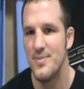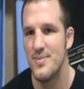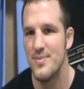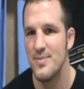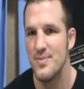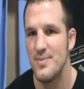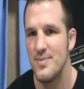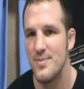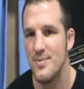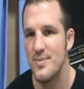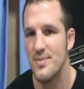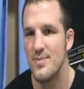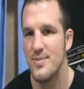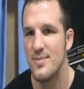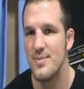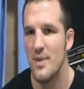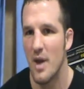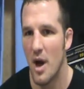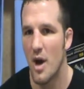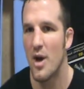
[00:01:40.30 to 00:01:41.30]
And one more quick
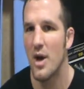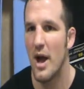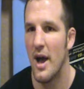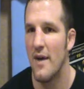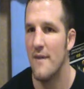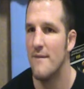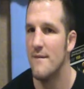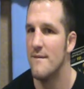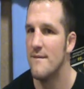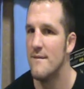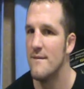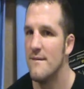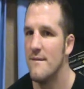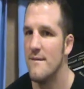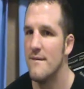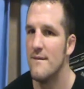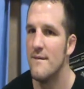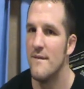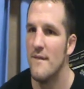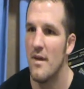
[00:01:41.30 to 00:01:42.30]
question, when's your next
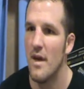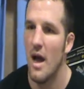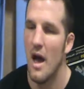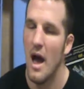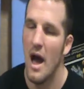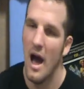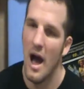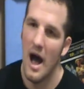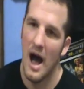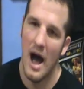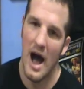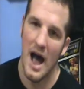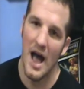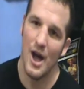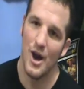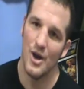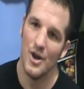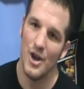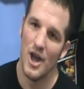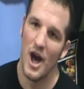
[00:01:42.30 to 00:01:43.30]
fight? When will we see you in the
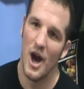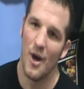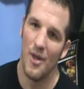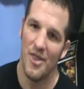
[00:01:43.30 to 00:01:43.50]
octagon next?